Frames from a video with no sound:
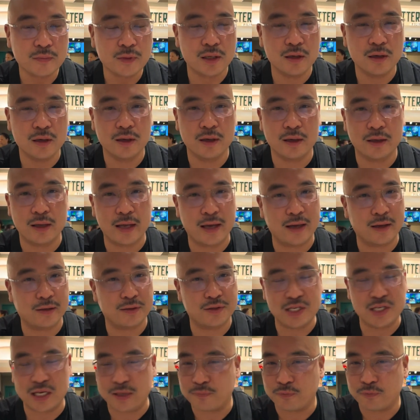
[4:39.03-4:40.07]
and
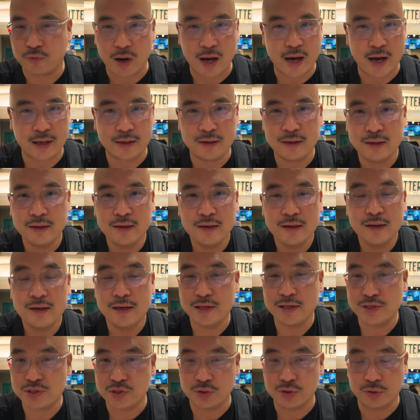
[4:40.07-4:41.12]
deep fried,
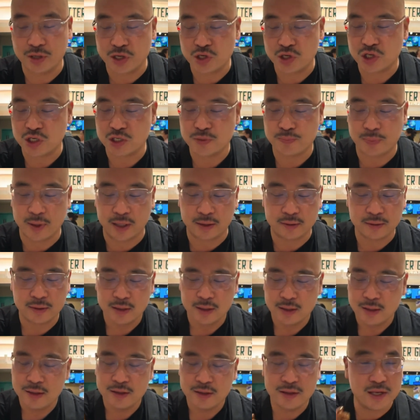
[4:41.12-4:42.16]
it's delicious. But
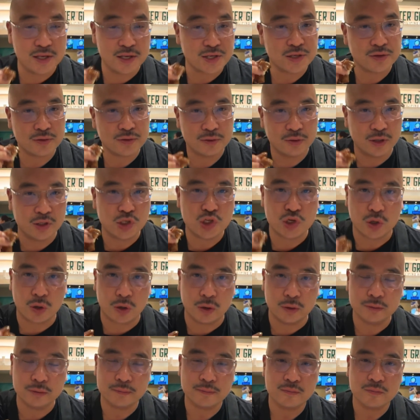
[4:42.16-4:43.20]
this
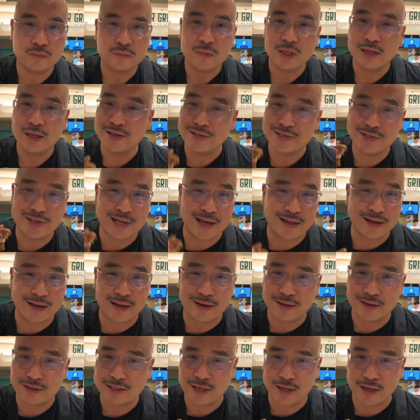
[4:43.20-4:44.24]
lechon is 10 out
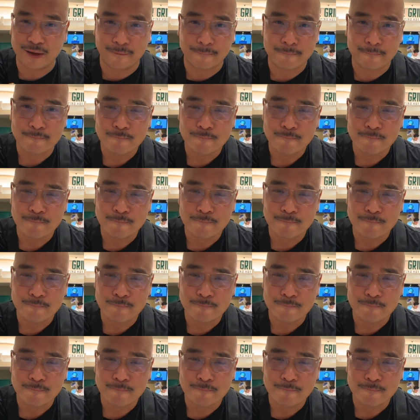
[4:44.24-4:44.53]
of 10.